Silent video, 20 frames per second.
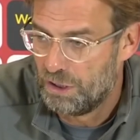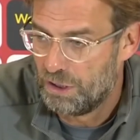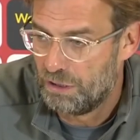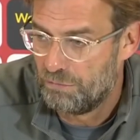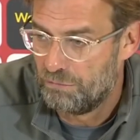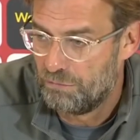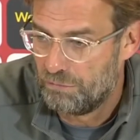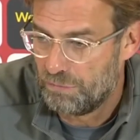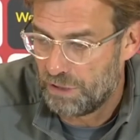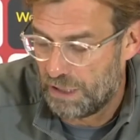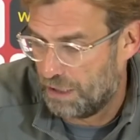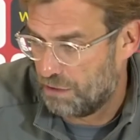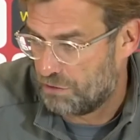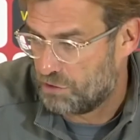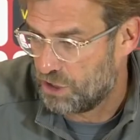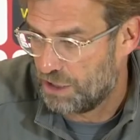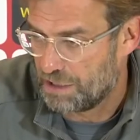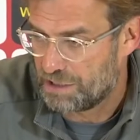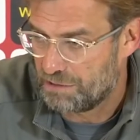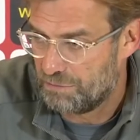um, yeah,
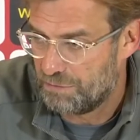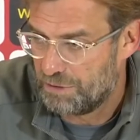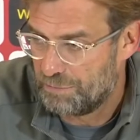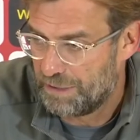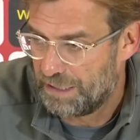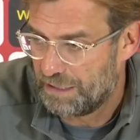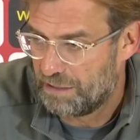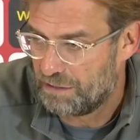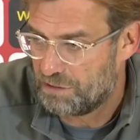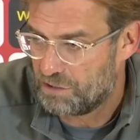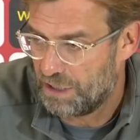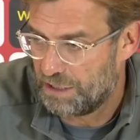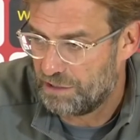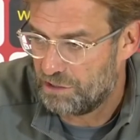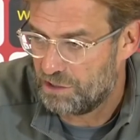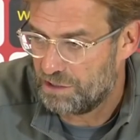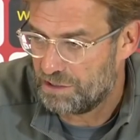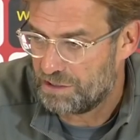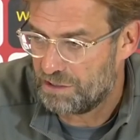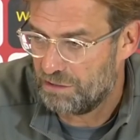Chelsea will make
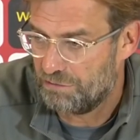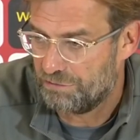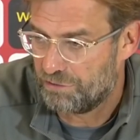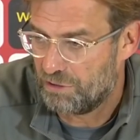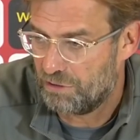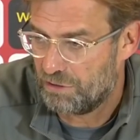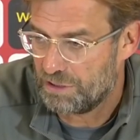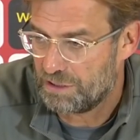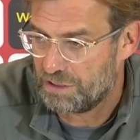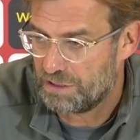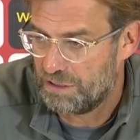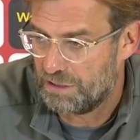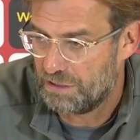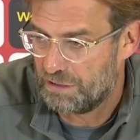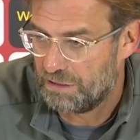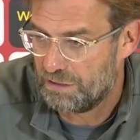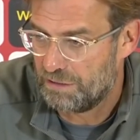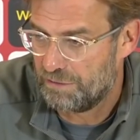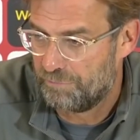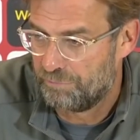changes, of course,
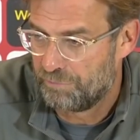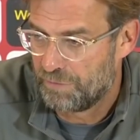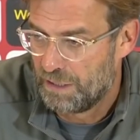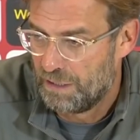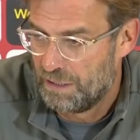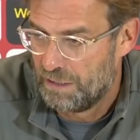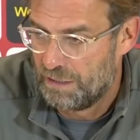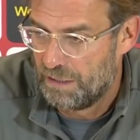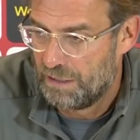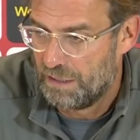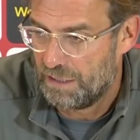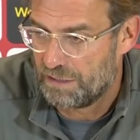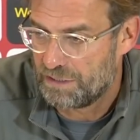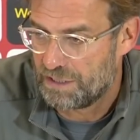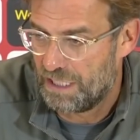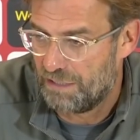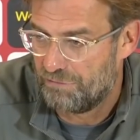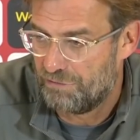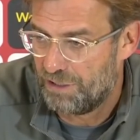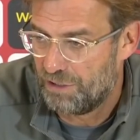and
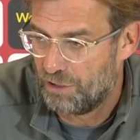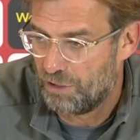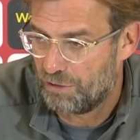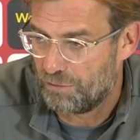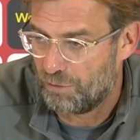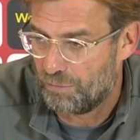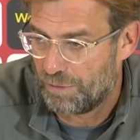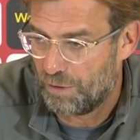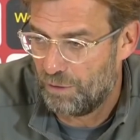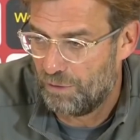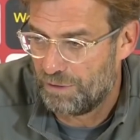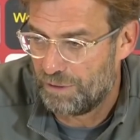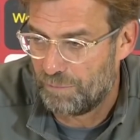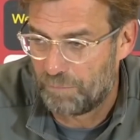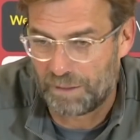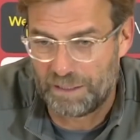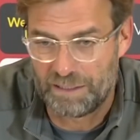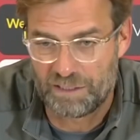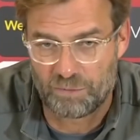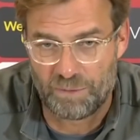Hazard will not only
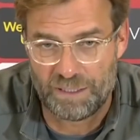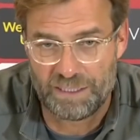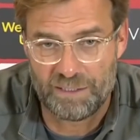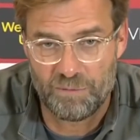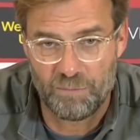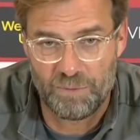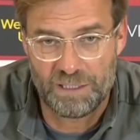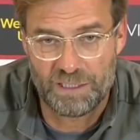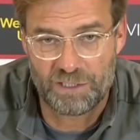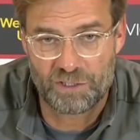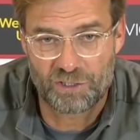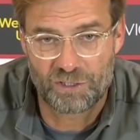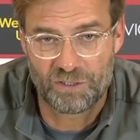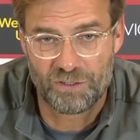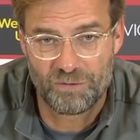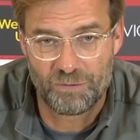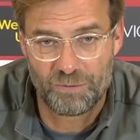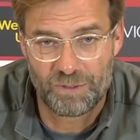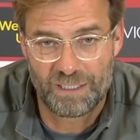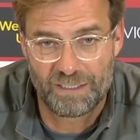play 20 minutes,
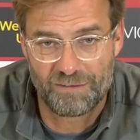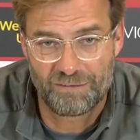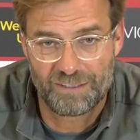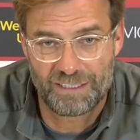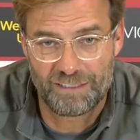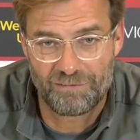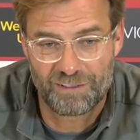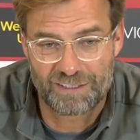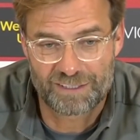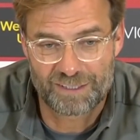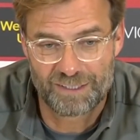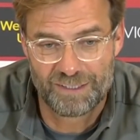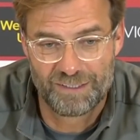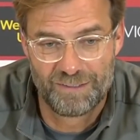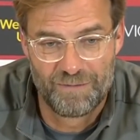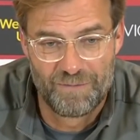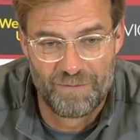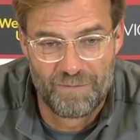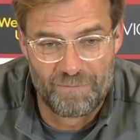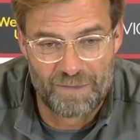so will give us a
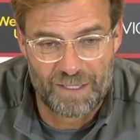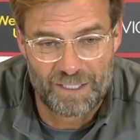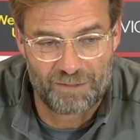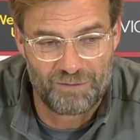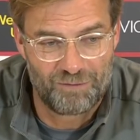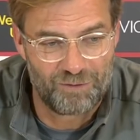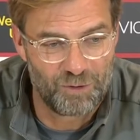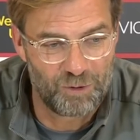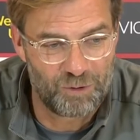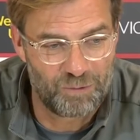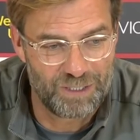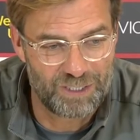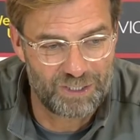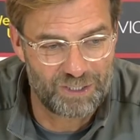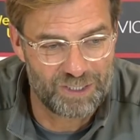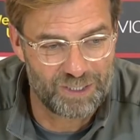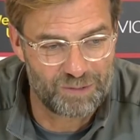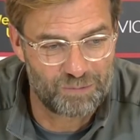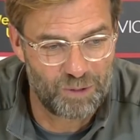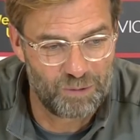few
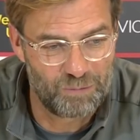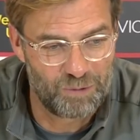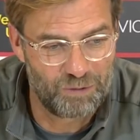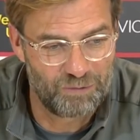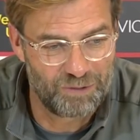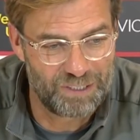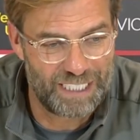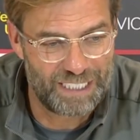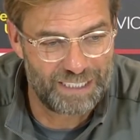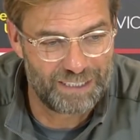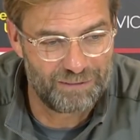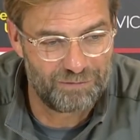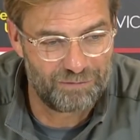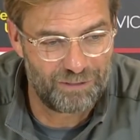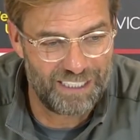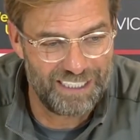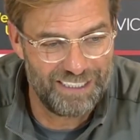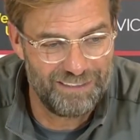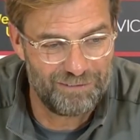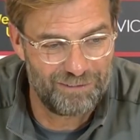questions probably over
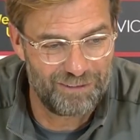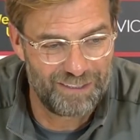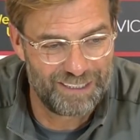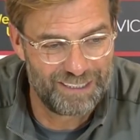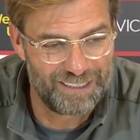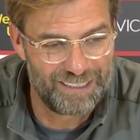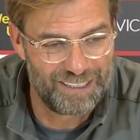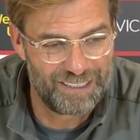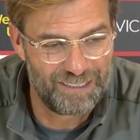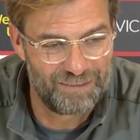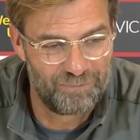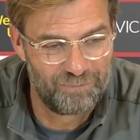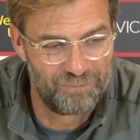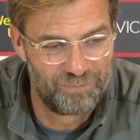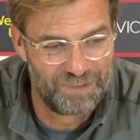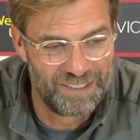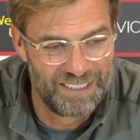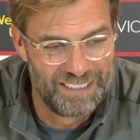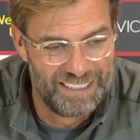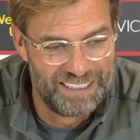95, and
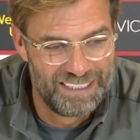um,